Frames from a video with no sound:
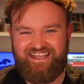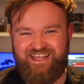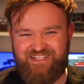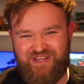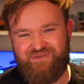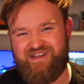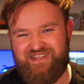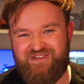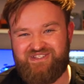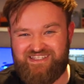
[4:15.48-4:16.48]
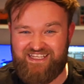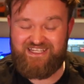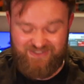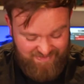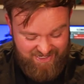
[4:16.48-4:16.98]
So we're using
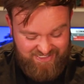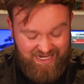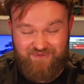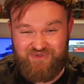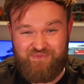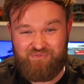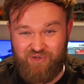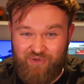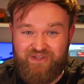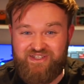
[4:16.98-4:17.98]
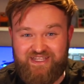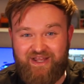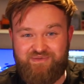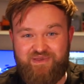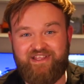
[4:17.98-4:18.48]
this, but it's an absolutely brilliant
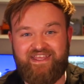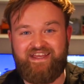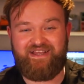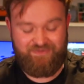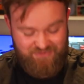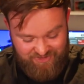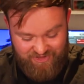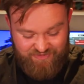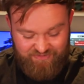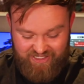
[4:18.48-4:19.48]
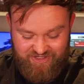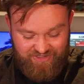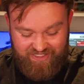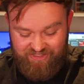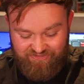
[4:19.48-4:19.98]
sounding bit of kit and we'll do some videos on
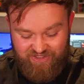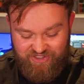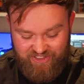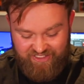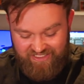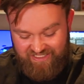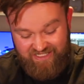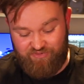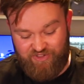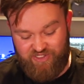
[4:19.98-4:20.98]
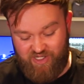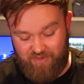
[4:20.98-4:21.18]
that in the future. I've also got